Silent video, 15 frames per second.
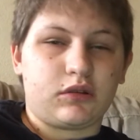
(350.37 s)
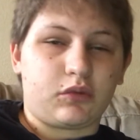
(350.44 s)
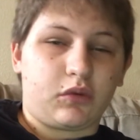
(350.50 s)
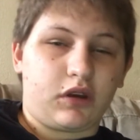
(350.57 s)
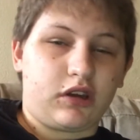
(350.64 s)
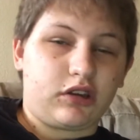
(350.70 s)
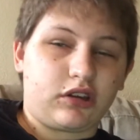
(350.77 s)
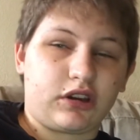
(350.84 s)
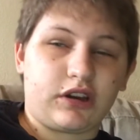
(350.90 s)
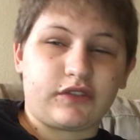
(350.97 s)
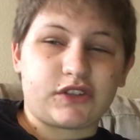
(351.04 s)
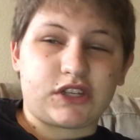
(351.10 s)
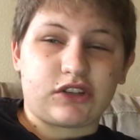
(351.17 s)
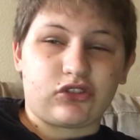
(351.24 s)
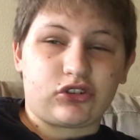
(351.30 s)
Anyway, you're gonna
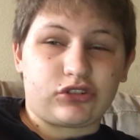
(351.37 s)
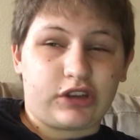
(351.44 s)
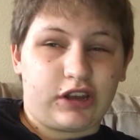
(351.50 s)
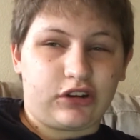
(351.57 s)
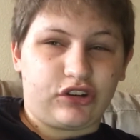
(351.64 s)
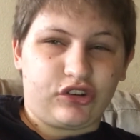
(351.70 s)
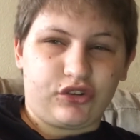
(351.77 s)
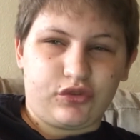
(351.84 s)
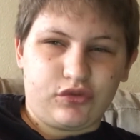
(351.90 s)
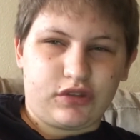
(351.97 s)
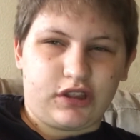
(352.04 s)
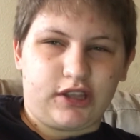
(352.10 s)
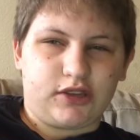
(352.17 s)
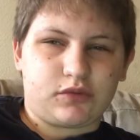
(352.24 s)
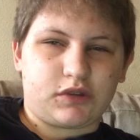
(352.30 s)
have to learn how to do
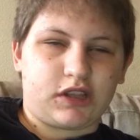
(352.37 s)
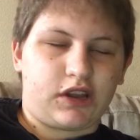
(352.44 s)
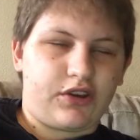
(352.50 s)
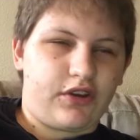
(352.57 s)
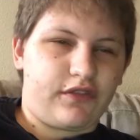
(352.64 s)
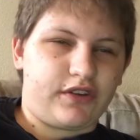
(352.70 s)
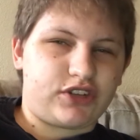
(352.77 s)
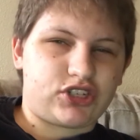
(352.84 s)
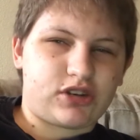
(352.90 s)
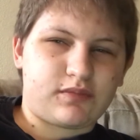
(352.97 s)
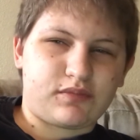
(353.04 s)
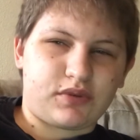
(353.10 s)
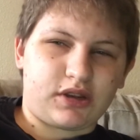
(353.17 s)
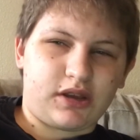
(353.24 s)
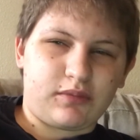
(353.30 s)
things without your
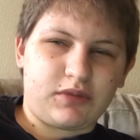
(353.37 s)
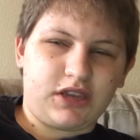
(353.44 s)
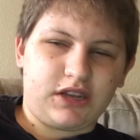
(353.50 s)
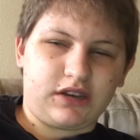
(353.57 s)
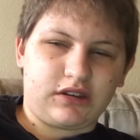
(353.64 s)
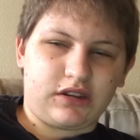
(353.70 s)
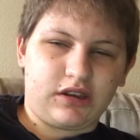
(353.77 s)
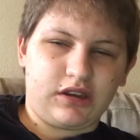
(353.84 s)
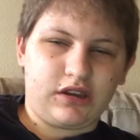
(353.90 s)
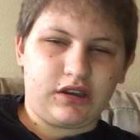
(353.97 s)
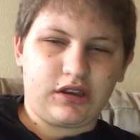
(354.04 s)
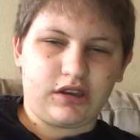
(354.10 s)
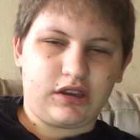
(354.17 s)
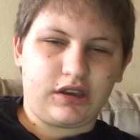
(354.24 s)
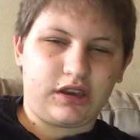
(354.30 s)
vision, but I mean,
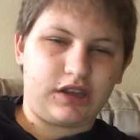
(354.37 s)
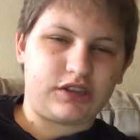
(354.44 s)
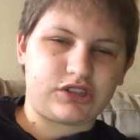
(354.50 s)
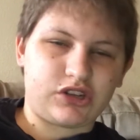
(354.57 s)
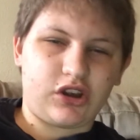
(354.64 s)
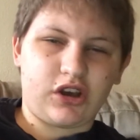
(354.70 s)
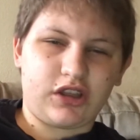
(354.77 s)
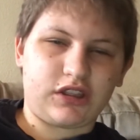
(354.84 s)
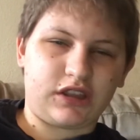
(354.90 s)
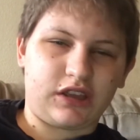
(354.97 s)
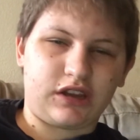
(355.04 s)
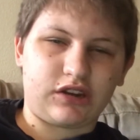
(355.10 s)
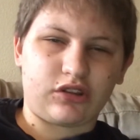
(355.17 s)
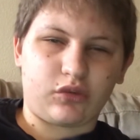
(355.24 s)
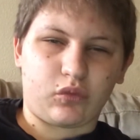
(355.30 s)
it's not the
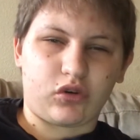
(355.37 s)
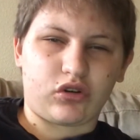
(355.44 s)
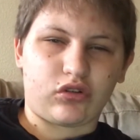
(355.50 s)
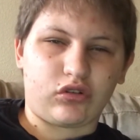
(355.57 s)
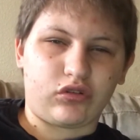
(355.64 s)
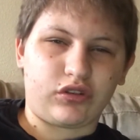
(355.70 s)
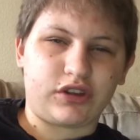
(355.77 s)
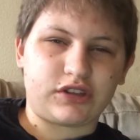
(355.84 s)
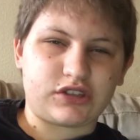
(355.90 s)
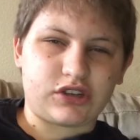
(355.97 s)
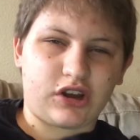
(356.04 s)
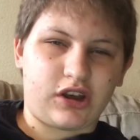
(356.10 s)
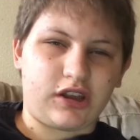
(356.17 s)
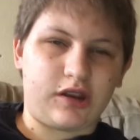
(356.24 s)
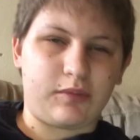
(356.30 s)
end of the world. It's
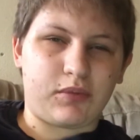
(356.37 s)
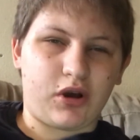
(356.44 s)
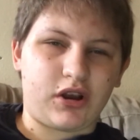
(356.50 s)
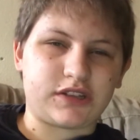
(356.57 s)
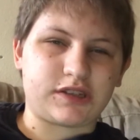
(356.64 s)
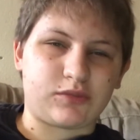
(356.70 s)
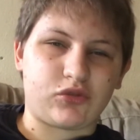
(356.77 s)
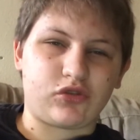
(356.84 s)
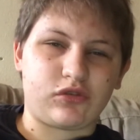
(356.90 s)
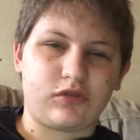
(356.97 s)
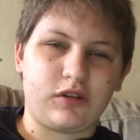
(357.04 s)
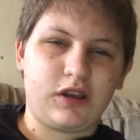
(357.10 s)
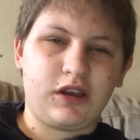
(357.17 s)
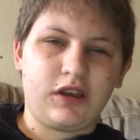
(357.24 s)
not impossible.